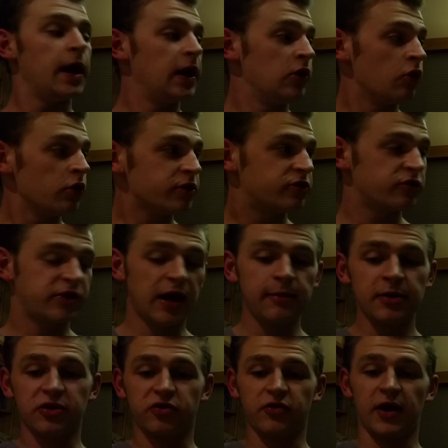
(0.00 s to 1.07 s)
In order to
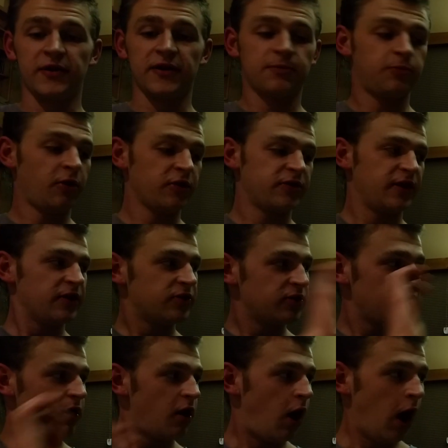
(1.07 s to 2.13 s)
demonstrate this
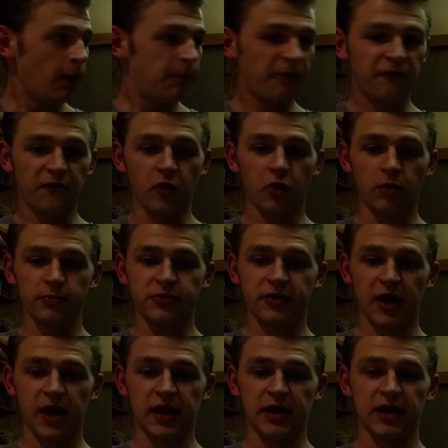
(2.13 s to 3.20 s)
process, I performed
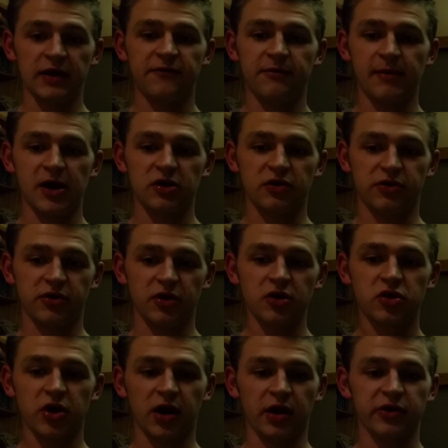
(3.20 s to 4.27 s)
an information
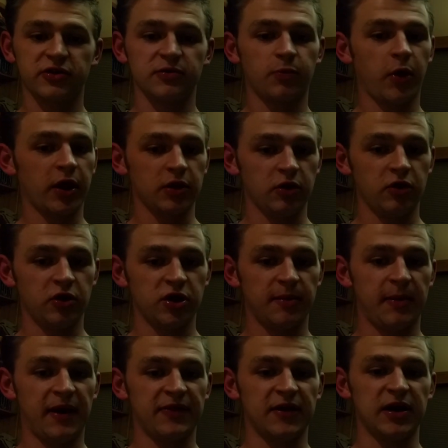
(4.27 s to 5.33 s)
search and listed what I learned
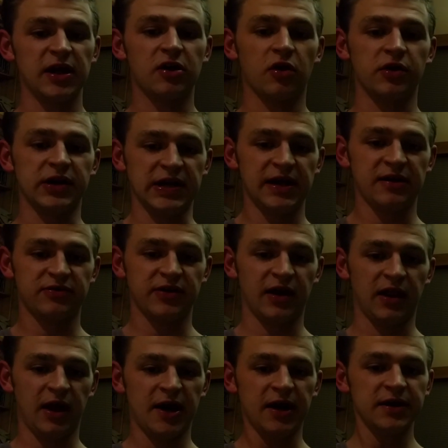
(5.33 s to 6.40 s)
about the Nikon
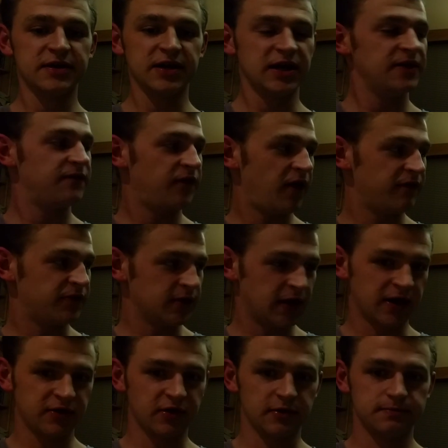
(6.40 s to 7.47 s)
DSLR
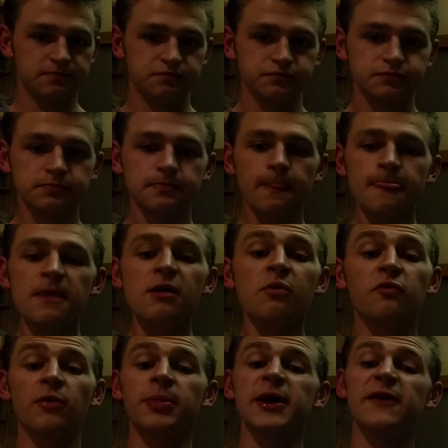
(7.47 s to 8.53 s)
D5300.
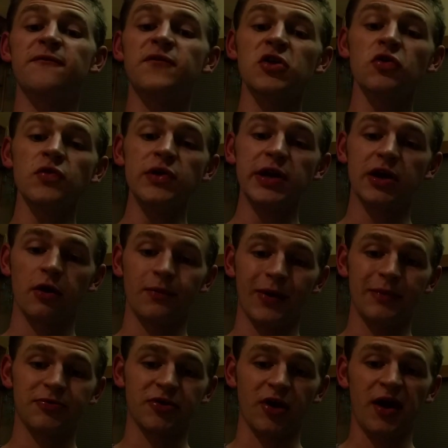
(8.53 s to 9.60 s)
From the official Nikon
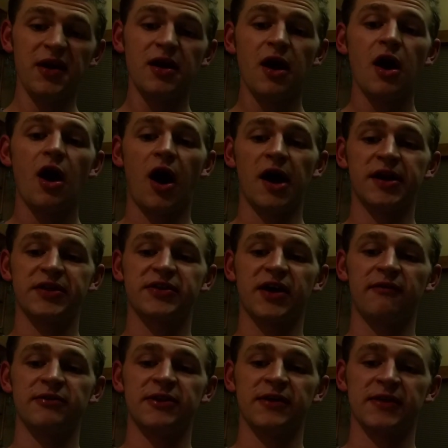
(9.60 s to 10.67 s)
website, I
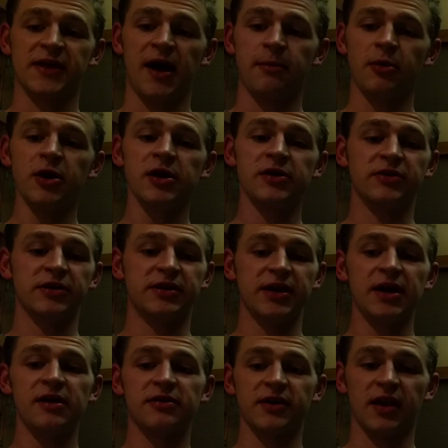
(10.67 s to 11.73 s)
discovered that the camera is a
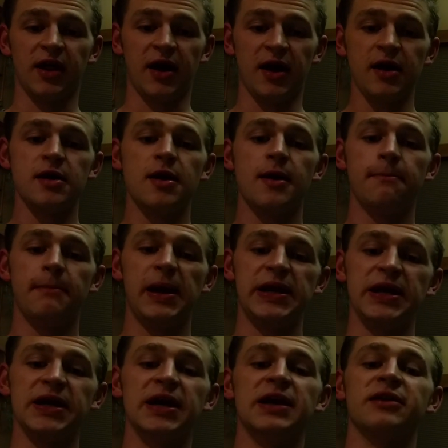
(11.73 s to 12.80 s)
DSLR,
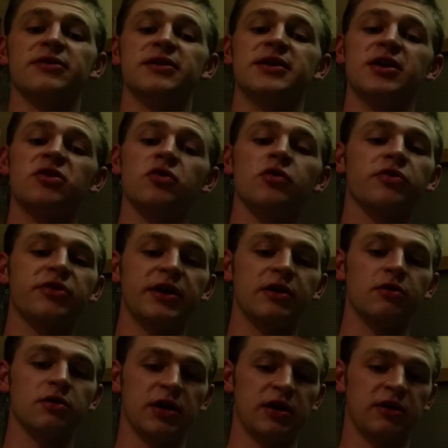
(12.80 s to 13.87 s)
meaning it is a digital
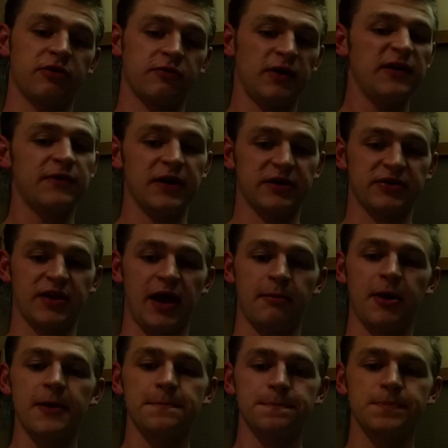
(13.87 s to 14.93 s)
single-lens reflex
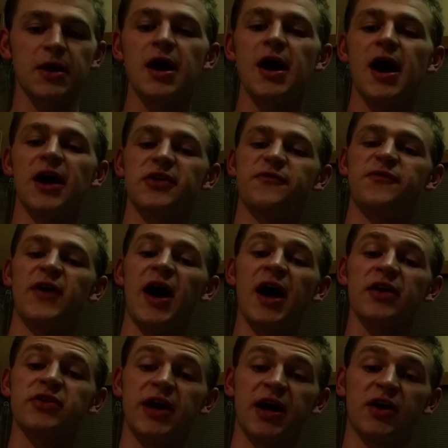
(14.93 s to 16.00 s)
camera, has a
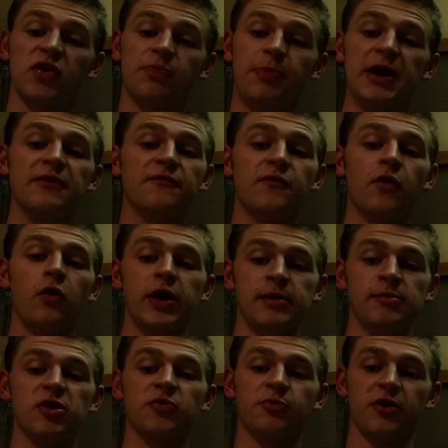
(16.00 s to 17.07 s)
fast XP4
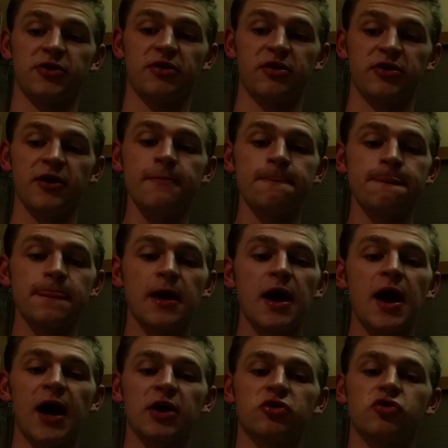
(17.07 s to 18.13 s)
image processor,
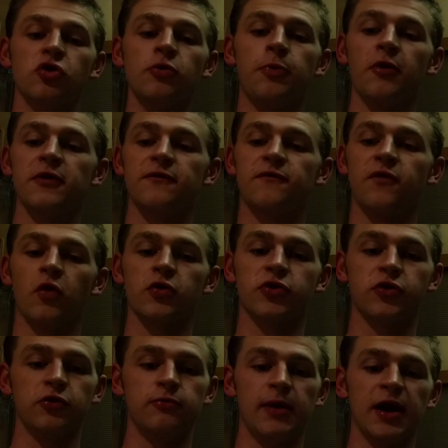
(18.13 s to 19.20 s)
a 2.42
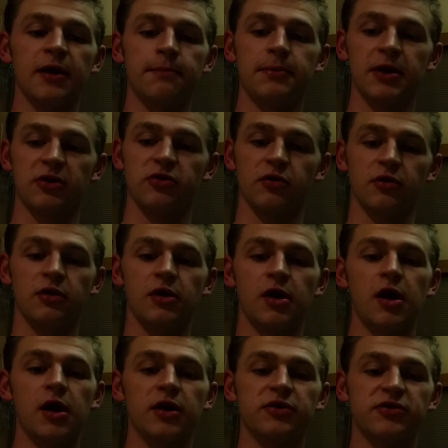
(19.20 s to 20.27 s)
megapixel
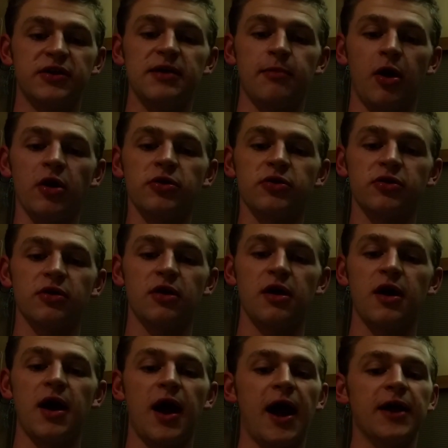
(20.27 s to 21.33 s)
CMOS,
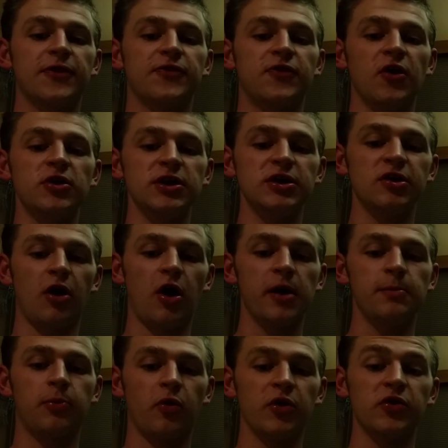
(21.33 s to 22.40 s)
a
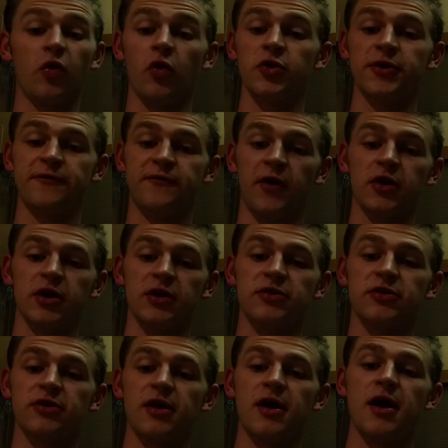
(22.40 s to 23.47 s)
39-point autofocus,